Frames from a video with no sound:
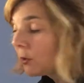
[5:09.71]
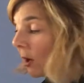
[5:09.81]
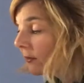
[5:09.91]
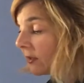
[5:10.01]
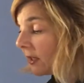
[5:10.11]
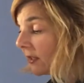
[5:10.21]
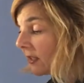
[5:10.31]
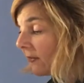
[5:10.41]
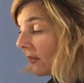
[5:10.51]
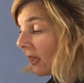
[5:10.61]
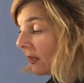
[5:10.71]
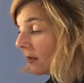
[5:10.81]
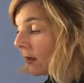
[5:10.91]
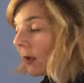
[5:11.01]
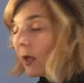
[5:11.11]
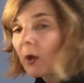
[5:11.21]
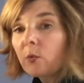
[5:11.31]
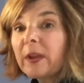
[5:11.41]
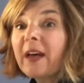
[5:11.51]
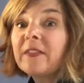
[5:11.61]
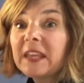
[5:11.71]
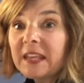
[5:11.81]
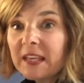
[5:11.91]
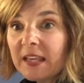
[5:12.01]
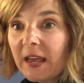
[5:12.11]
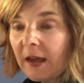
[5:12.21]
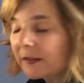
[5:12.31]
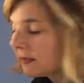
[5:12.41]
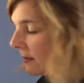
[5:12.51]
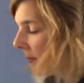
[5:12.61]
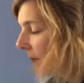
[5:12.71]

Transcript: consonants at the end? We add the ES.